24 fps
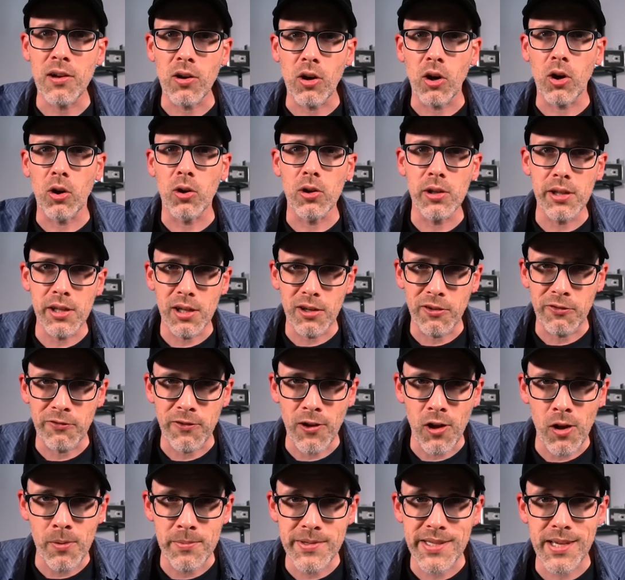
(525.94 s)
their earlier
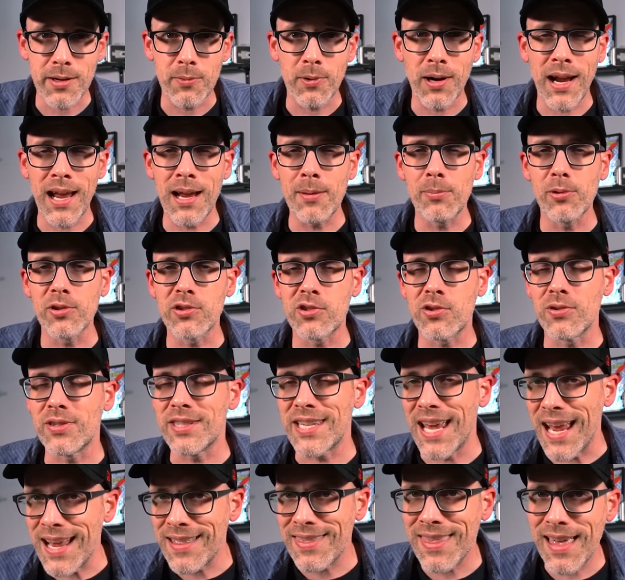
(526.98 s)
films that were able to
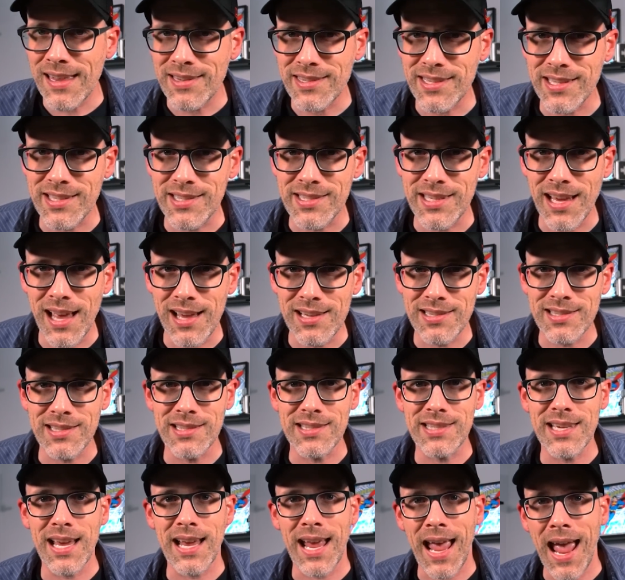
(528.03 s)
take that success and
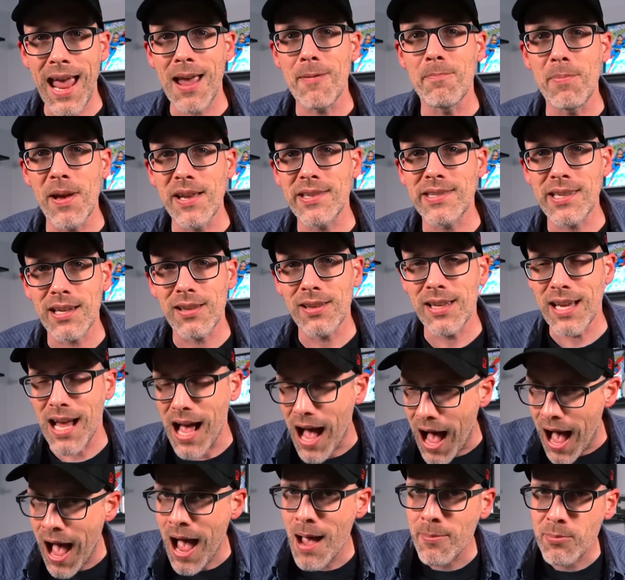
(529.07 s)
say, hey, basically,
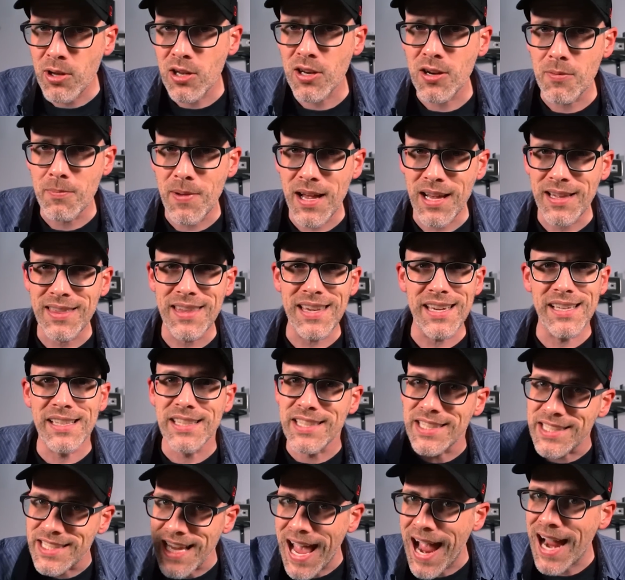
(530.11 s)
I'm going to make the
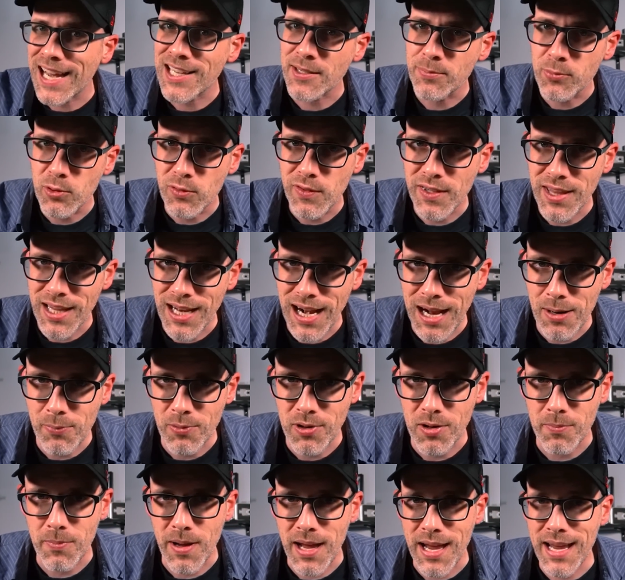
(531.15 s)
exact movie that I
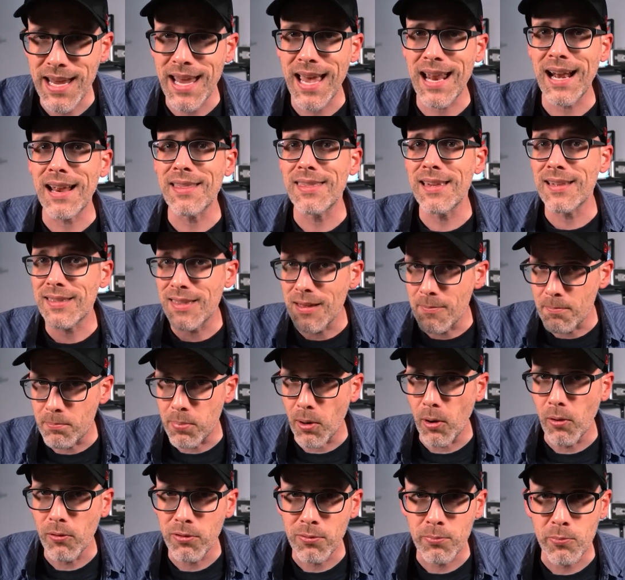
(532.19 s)
want to make. And I think that
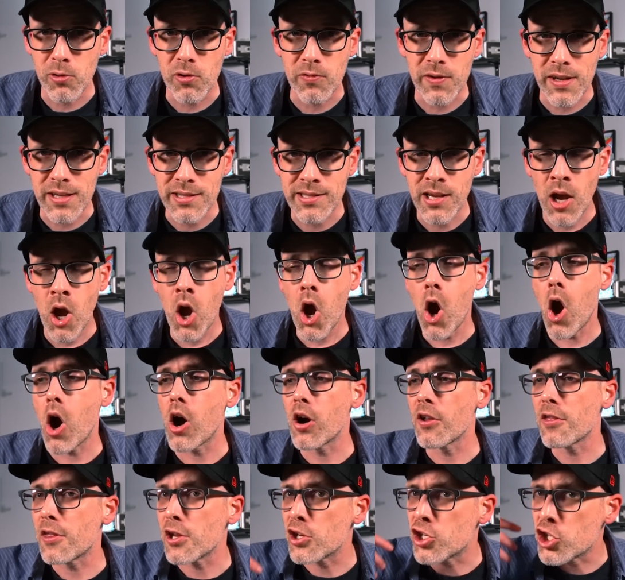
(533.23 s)
both movies
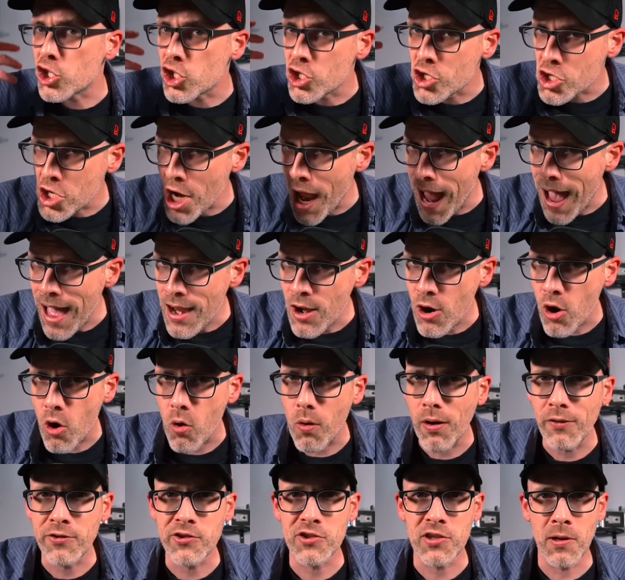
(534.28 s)
are the shadow
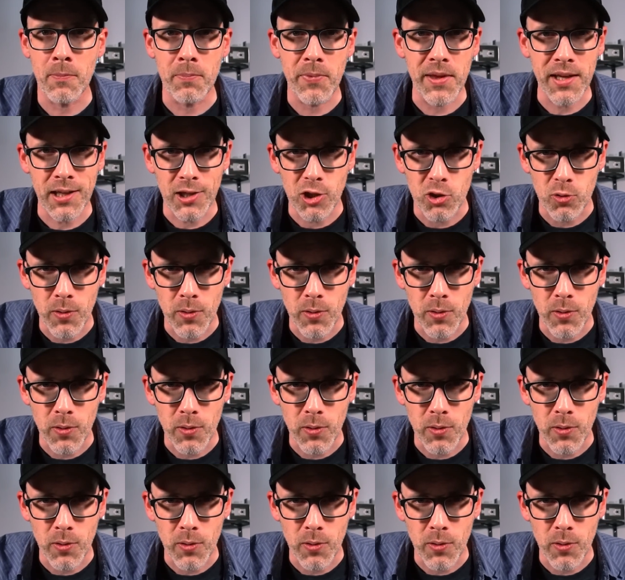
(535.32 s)
of something